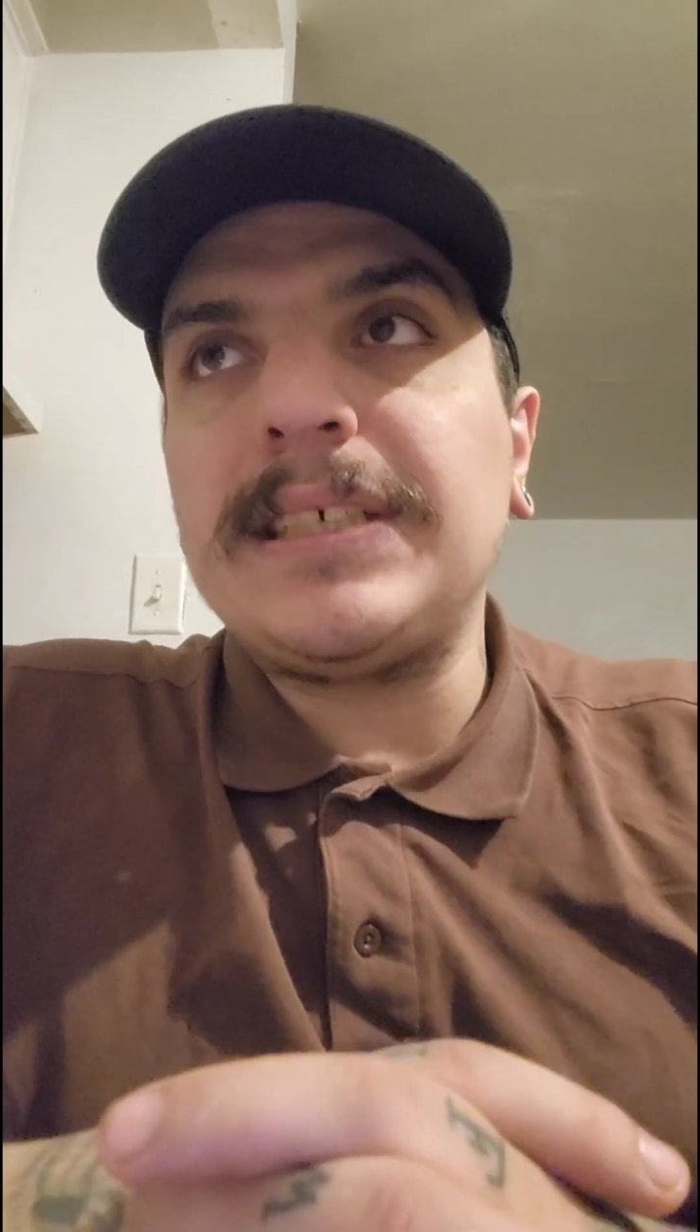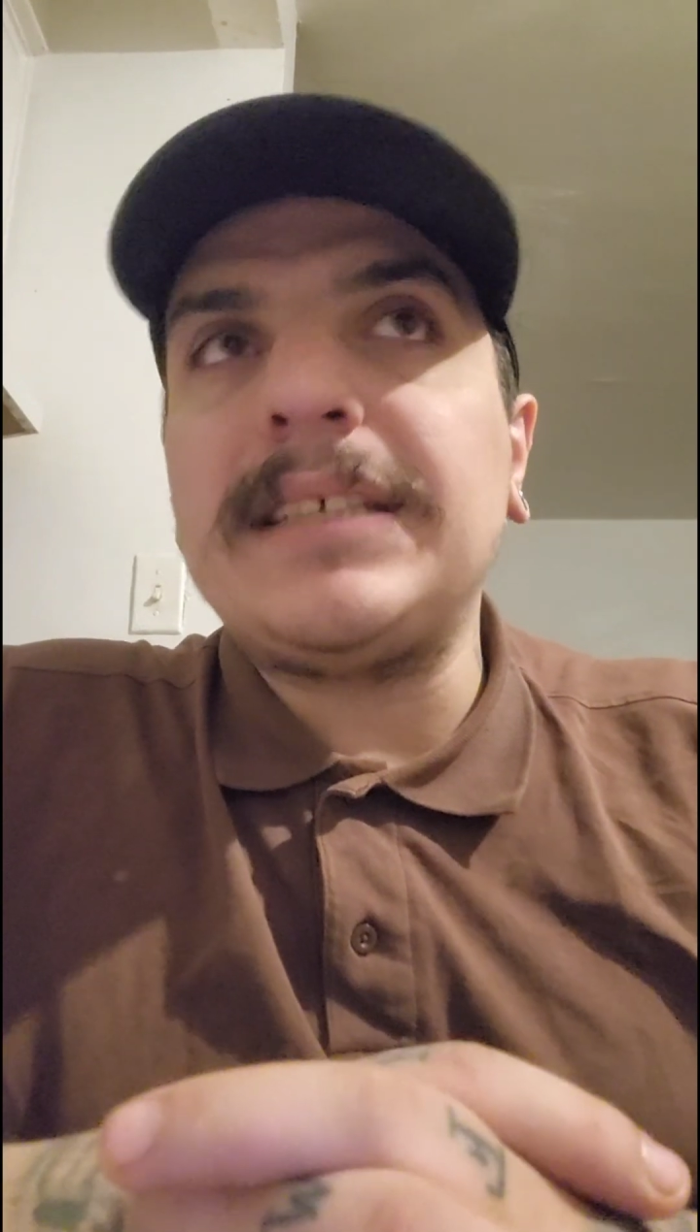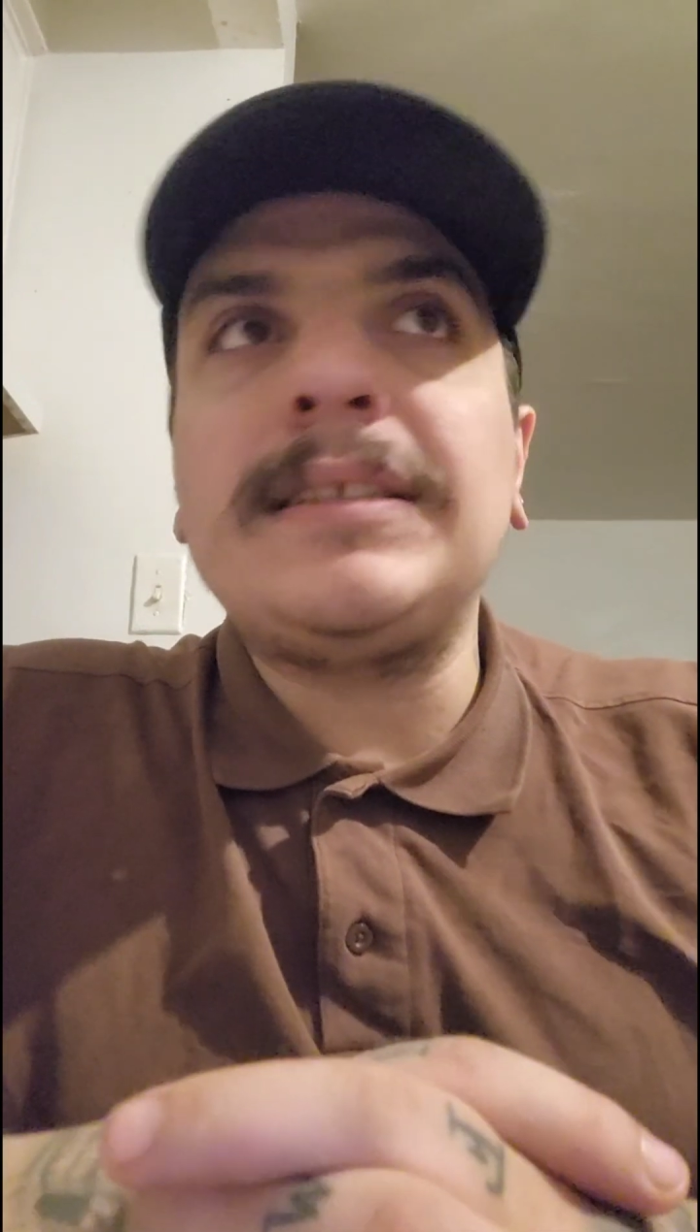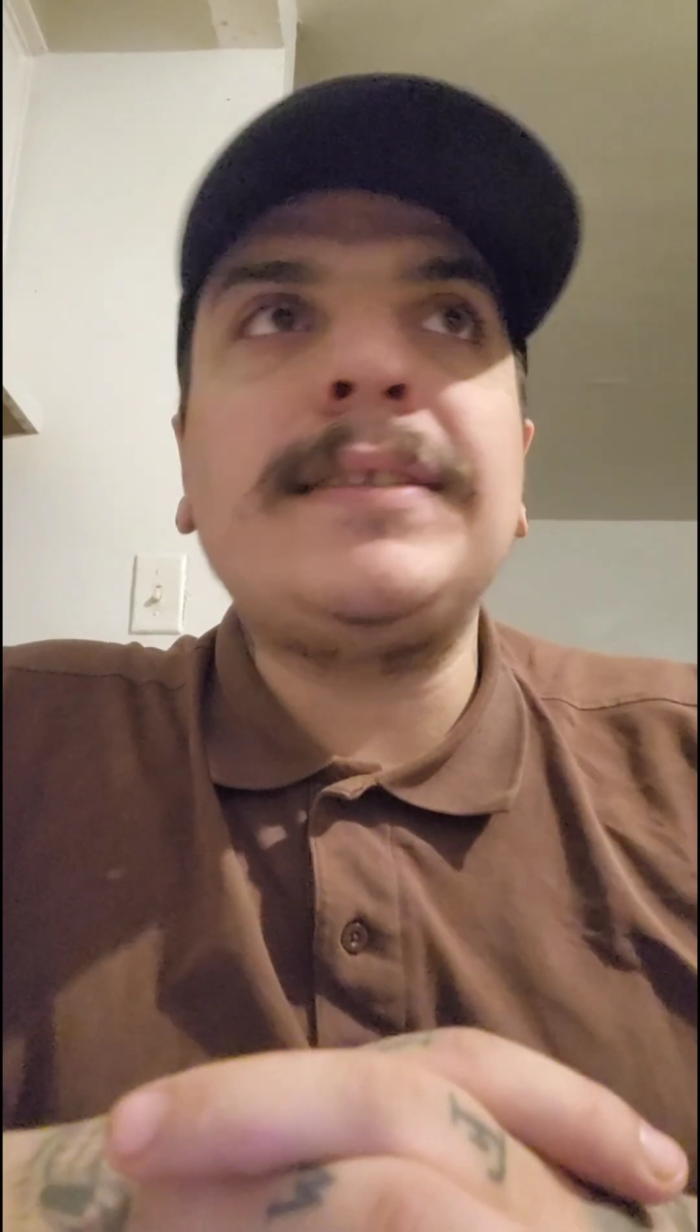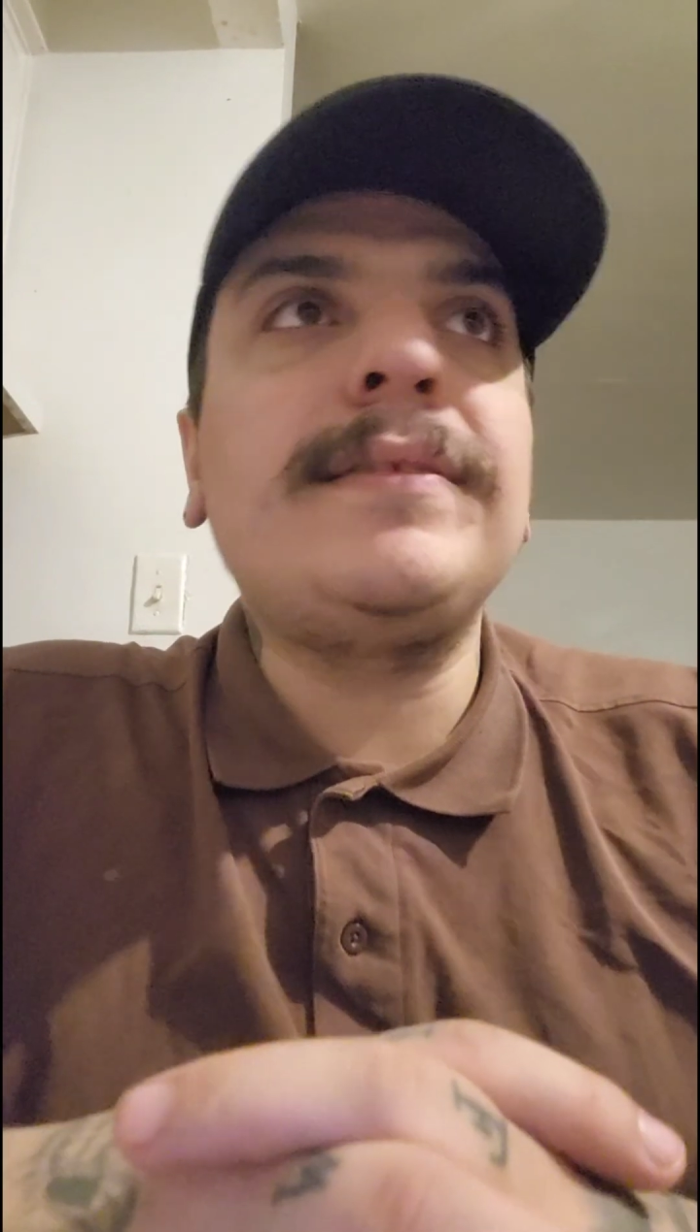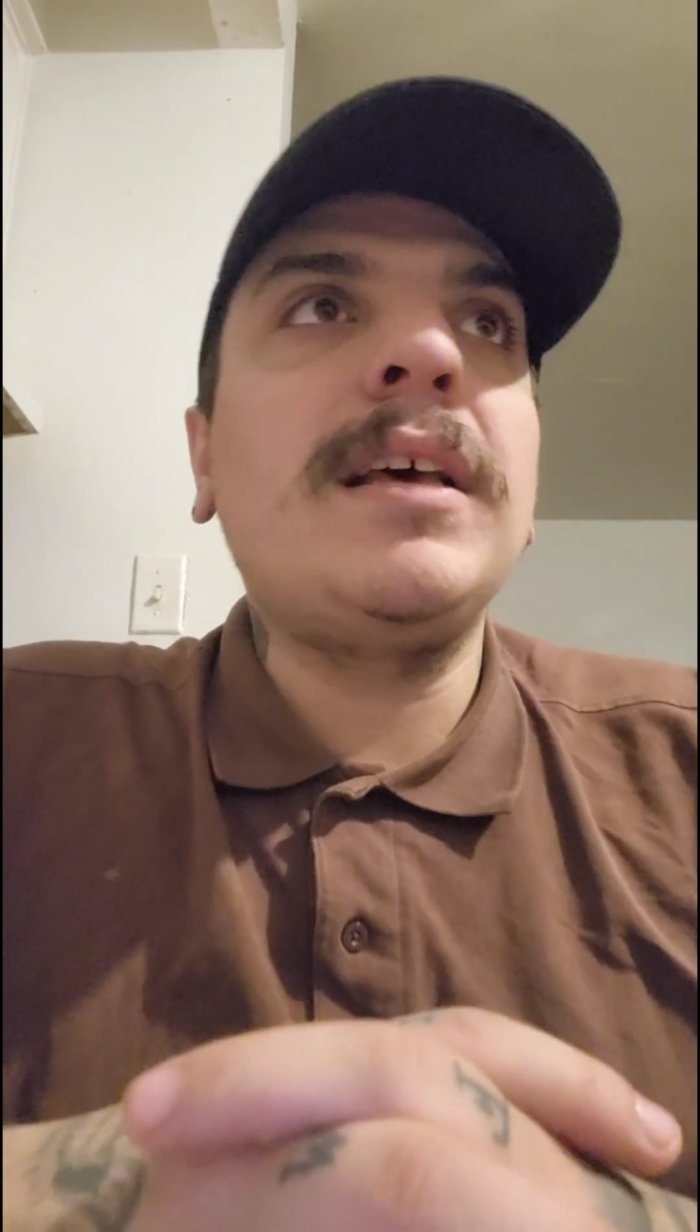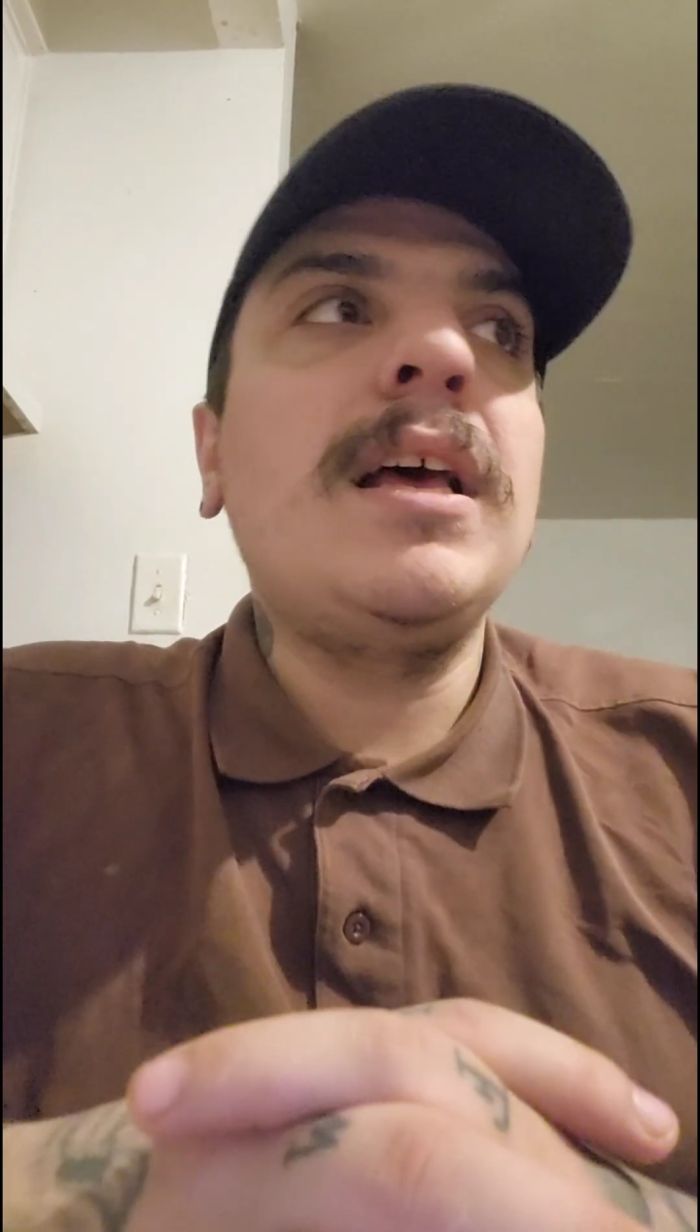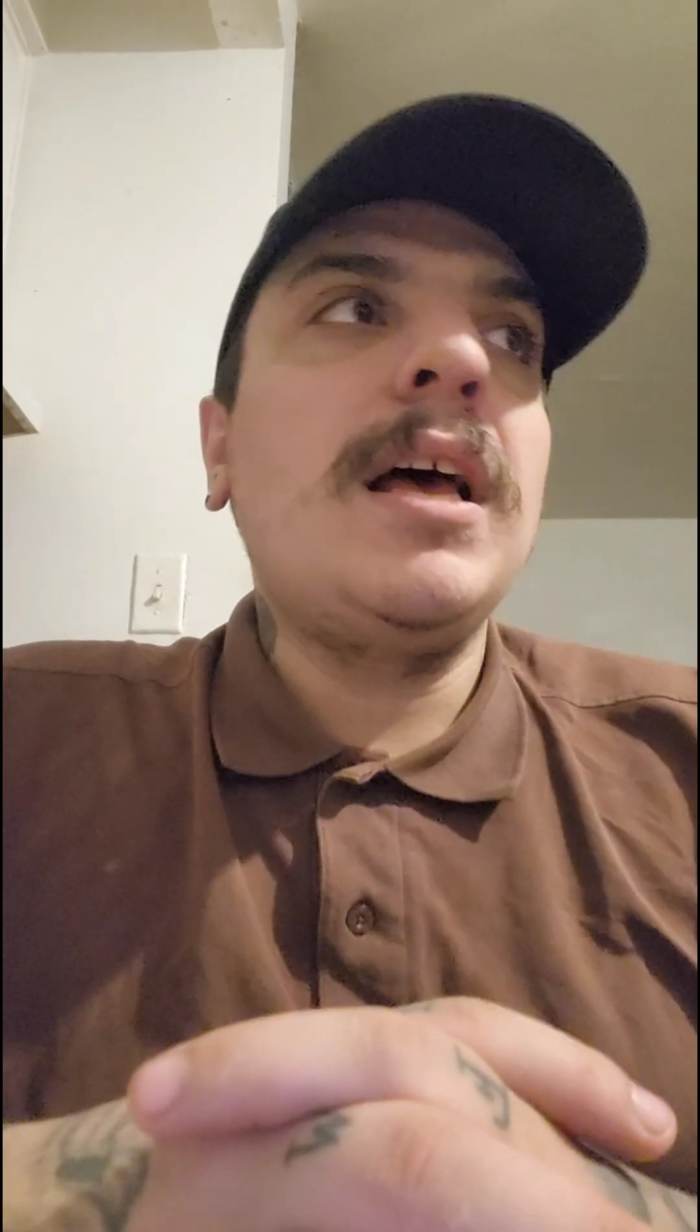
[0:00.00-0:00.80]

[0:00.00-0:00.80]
is